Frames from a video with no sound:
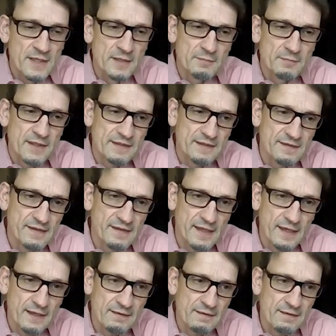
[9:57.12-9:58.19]
But in the
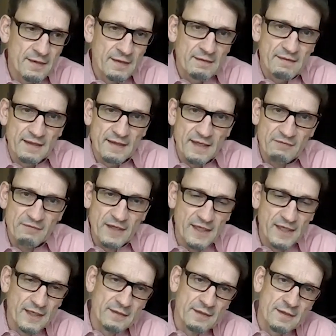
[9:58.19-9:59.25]
end, they never
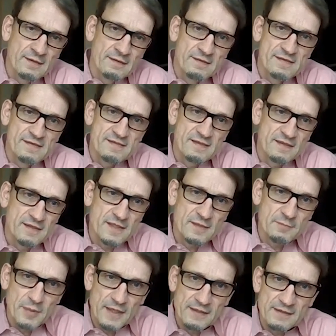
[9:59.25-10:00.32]
had this
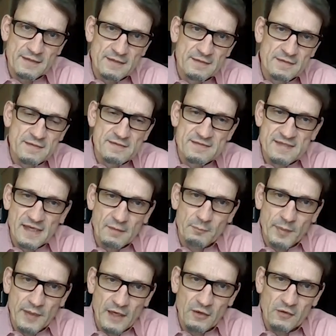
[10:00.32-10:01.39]
independent
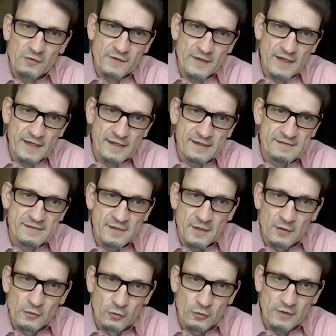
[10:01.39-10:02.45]
second pair of eyes
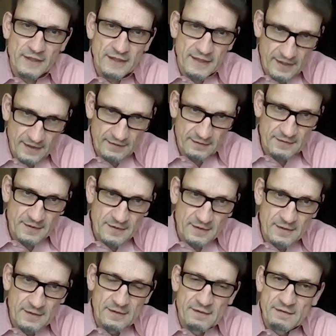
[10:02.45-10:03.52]
looking at
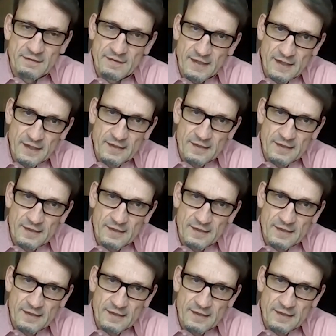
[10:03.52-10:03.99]
their